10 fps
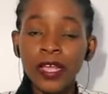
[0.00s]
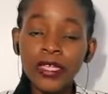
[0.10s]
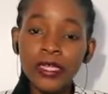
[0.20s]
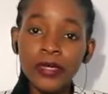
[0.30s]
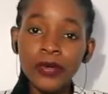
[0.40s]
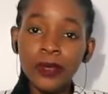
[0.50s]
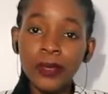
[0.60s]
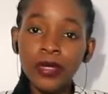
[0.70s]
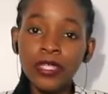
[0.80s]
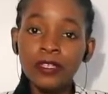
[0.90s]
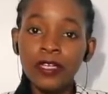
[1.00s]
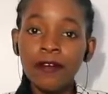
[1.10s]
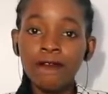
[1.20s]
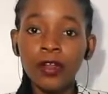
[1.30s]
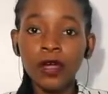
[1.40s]
that channel we post
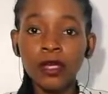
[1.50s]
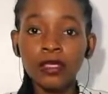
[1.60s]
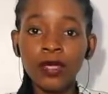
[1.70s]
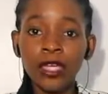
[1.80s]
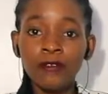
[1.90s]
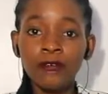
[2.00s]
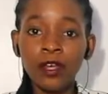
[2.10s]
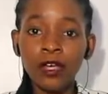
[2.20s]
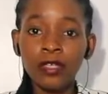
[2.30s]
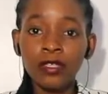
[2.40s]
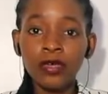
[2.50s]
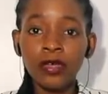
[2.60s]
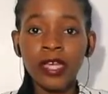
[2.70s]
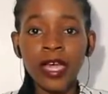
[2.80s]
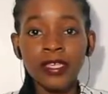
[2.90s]
vlogs weekly vlogs
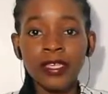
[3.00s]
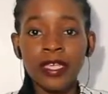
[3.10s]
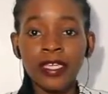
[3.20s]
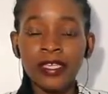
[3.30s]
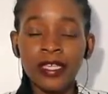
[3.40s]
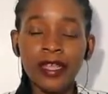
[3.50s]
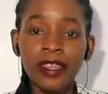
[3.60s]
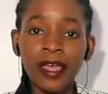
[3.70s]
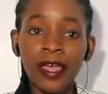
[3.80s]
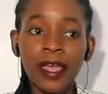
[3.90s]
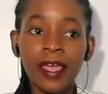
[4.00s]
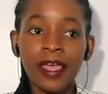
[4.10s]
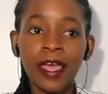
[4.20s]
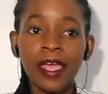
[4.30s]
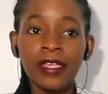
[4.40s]
so you guys can just head there
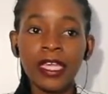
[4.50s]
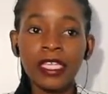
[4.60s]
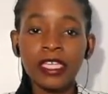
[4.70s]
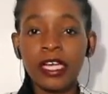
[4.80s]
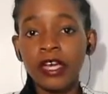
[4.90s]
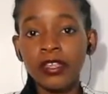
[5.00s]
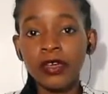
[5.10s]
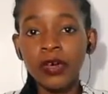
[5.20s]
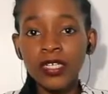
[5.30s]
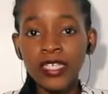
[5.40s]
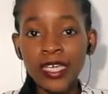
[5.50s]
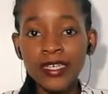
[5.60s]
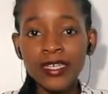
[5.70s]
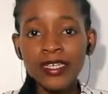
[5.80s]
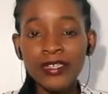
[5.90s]
and just check out the
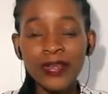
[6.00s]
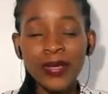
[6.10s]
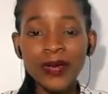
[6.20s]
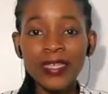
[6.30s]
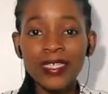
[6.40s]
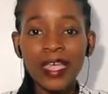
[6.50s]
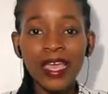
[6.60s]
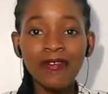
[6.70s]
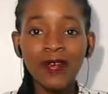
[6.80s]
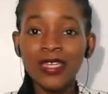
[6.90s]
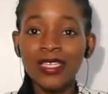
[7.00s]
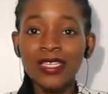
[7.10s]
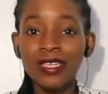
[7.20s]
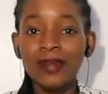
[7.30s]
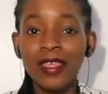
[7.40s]
content and enjoy what's there if you want to
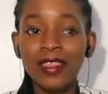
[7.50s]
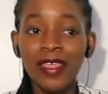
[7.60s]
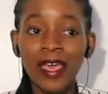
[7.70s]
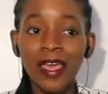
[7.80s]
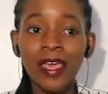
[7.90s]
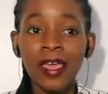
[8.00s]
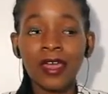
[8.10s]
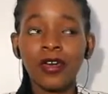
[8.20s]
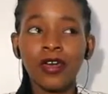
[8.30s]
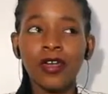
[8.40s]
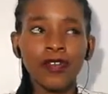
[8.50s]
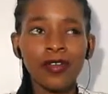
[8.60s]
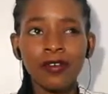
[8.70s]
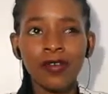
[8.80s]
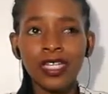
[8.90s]
see something there or if you
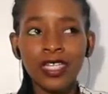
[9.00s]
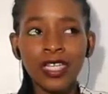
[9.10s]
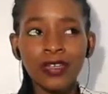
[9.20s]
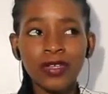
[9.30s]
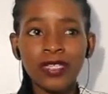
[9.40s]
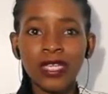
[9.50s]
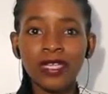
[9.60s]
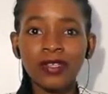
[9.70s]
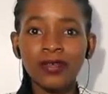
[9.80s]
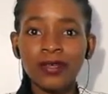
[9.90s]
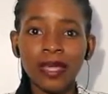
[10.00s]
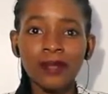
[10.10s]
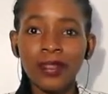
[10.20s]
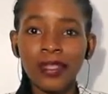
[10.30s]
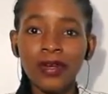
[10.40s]
have a question concerning to
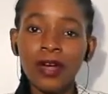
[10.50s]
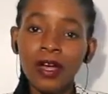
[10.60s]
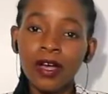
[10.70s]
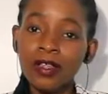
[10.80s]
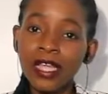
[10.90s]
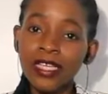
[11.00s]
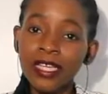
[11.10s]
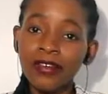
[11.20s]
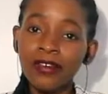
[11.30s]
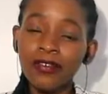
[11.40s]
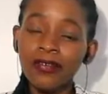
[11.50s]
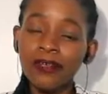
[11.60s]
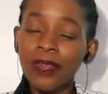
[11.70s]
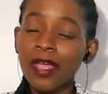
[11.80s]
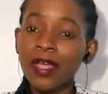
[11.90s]
something on that channel
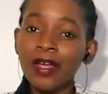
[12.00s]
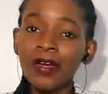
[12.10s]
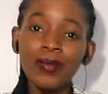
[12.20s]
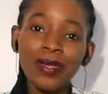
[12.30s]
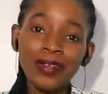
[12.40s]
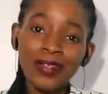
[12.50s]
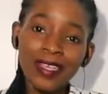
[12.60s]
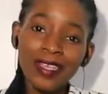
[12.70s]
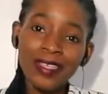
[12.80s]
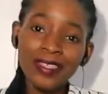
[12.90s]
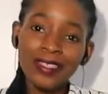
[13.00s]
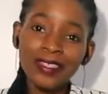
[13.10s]
comment on the